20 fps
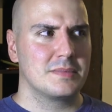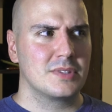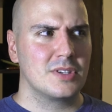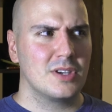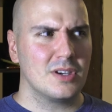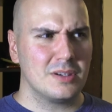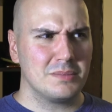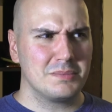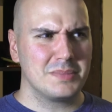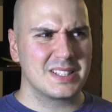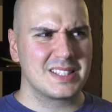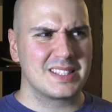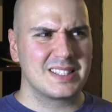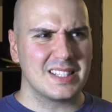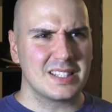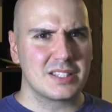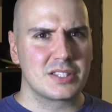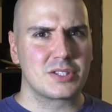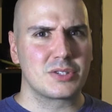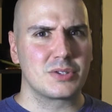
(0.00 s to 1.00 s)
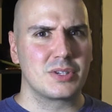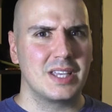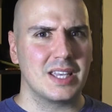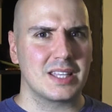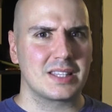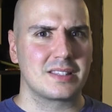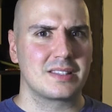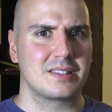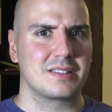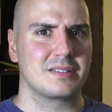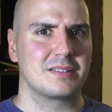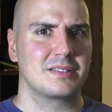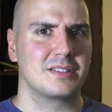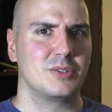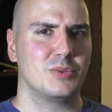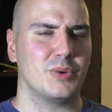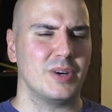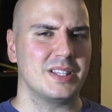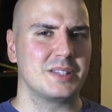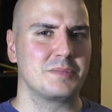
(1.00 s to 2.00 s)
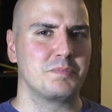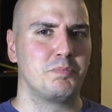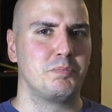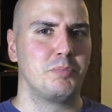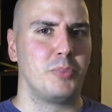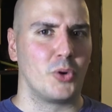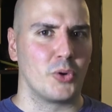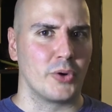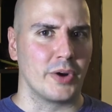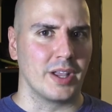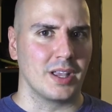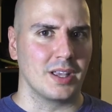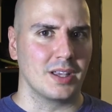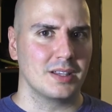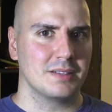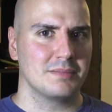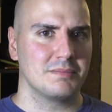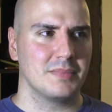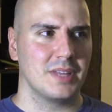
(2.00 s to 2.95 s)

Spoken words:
combat tends to get quite boring,